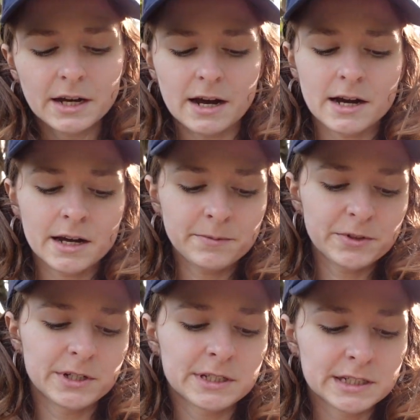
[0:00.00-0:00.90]
I'm
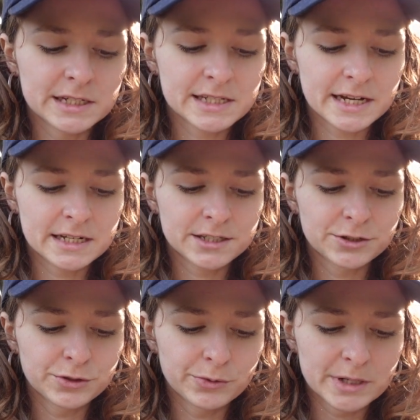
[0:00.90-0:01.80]
feeling that this has to
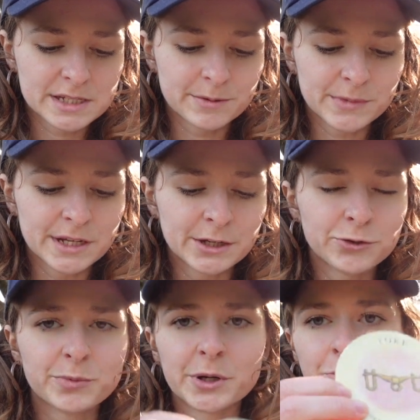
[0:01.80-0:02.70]
do with something
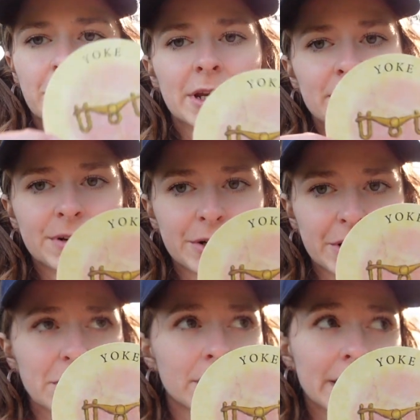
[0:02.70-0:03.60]
you've been working
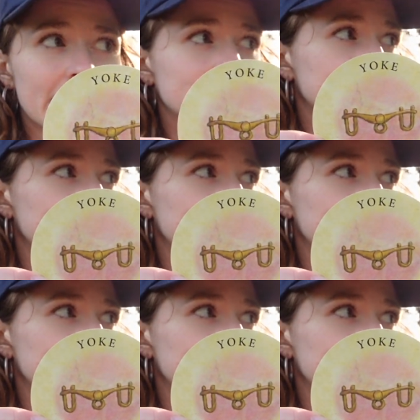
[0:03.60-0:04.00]
very hard at.